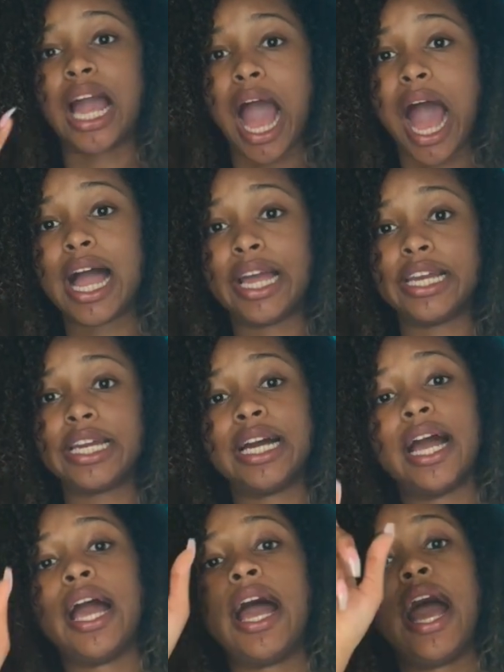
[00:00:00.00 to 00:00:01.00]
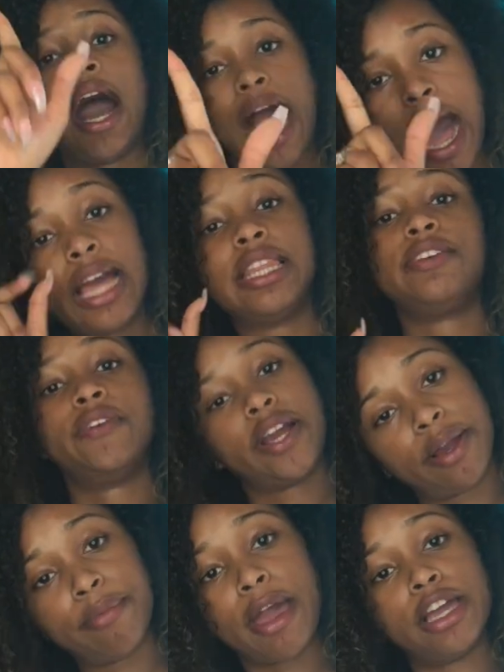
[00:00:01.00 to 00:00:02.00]
I highly
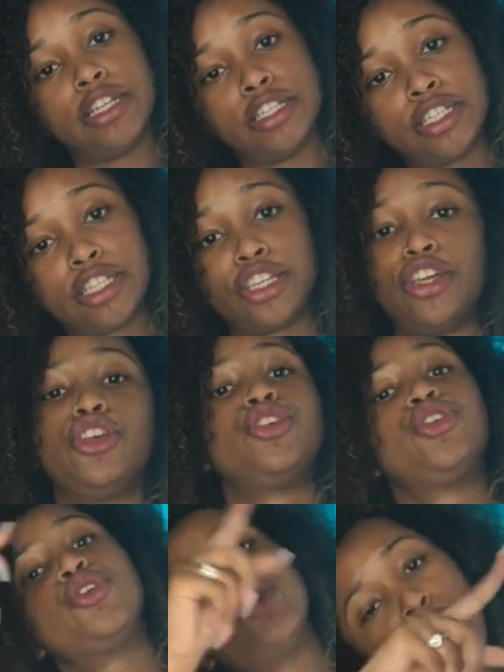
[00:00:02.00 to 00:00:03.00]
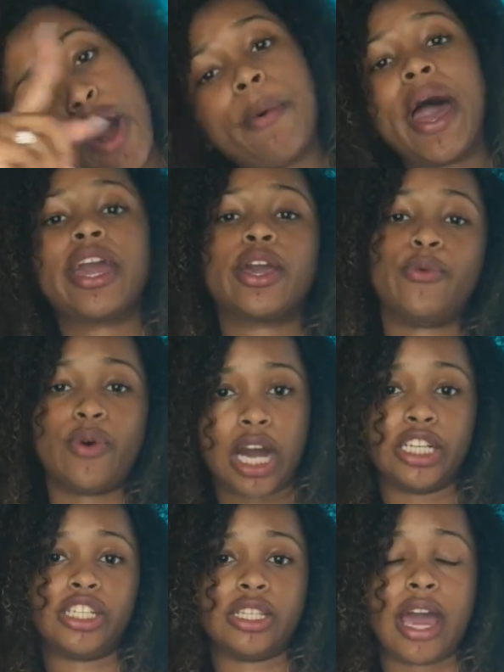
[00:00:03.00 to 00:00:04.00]
recommend you go back and
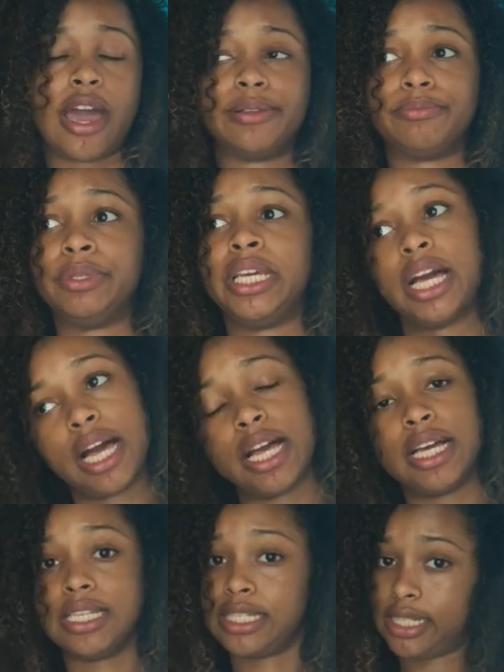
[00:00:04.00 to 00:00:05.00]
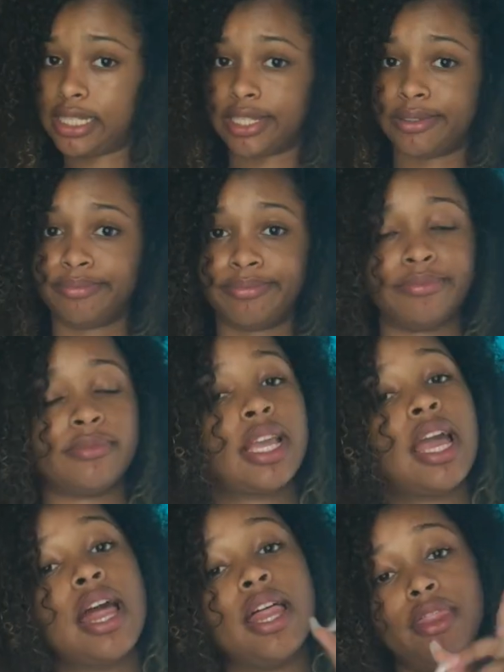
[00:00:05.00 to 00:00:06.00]
watch that because
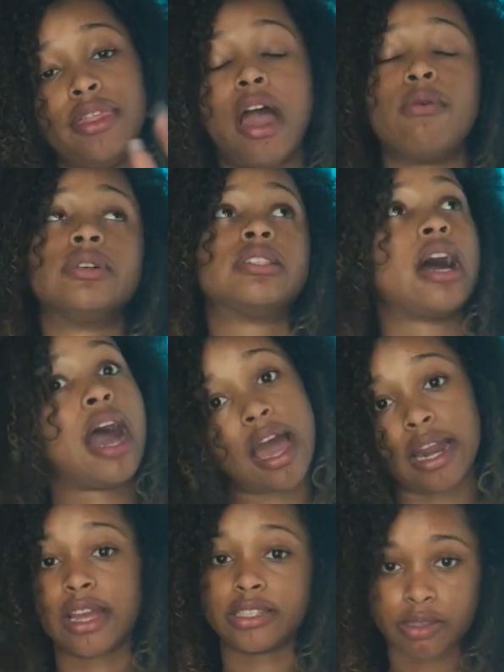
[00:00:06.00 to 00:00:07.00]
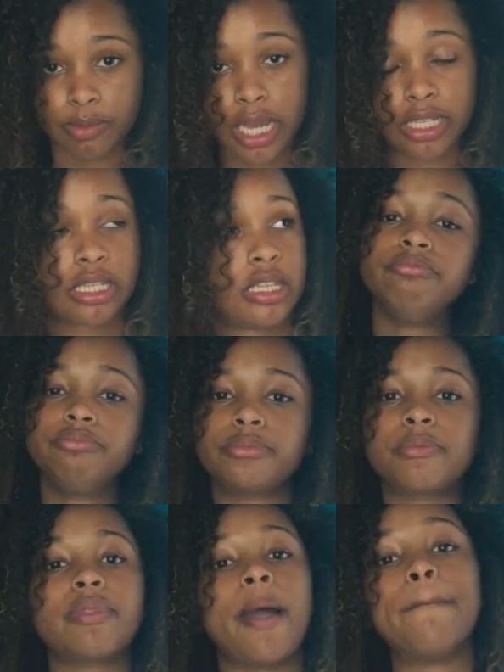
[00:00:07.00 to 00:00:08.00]
that was a hot ass mess.
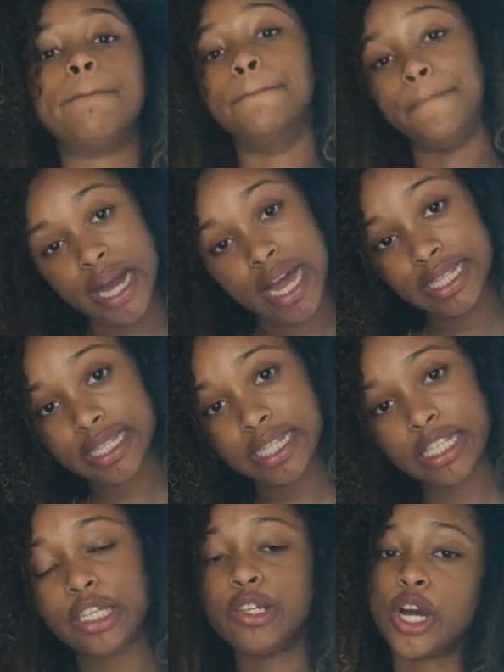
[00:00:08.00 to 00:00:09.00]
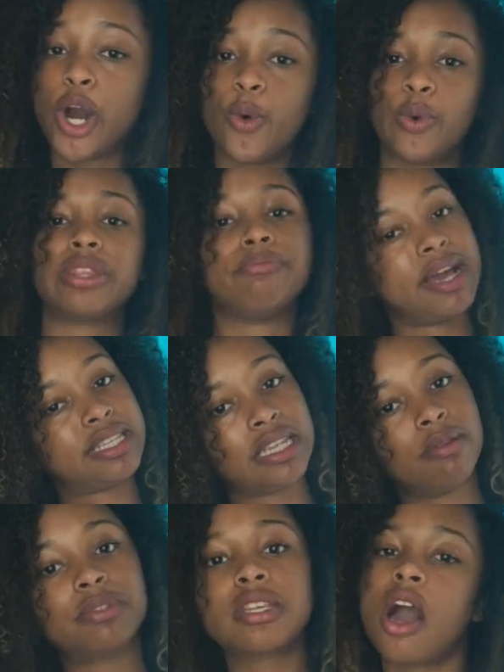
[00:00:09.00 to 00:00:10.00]
But you know, with mess
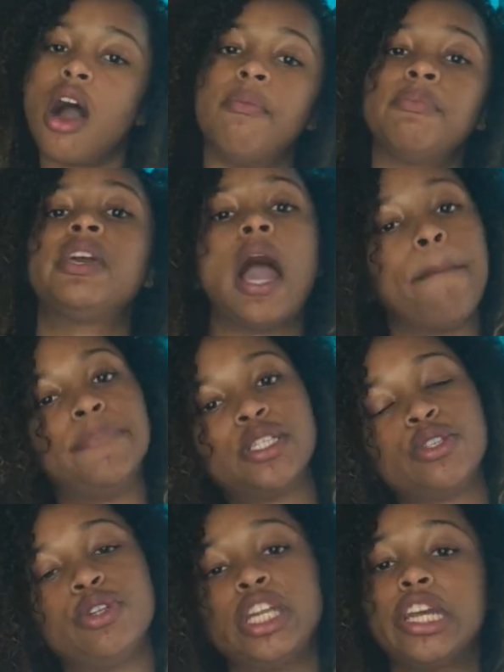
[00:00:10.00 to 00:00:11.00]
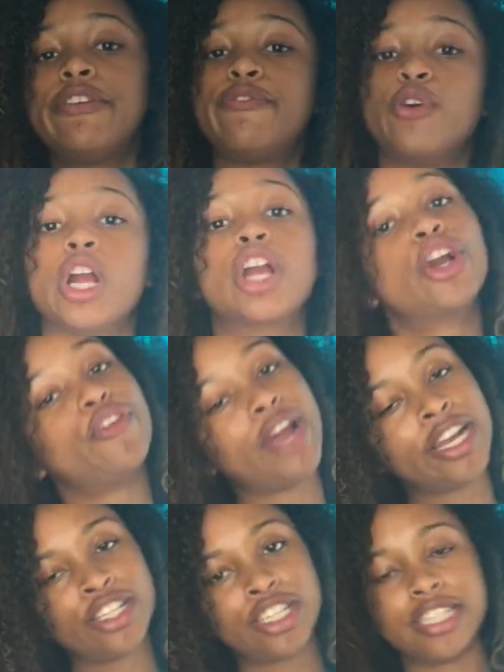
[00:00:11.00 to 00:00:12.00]
ups come the opportunity for
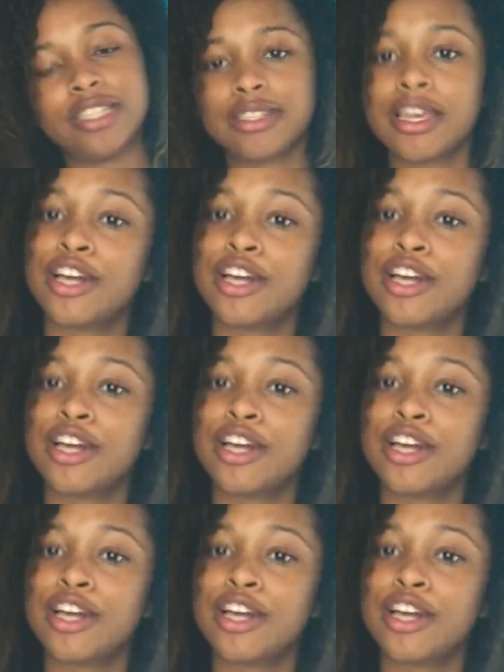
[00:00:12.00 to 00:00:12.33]
corrections.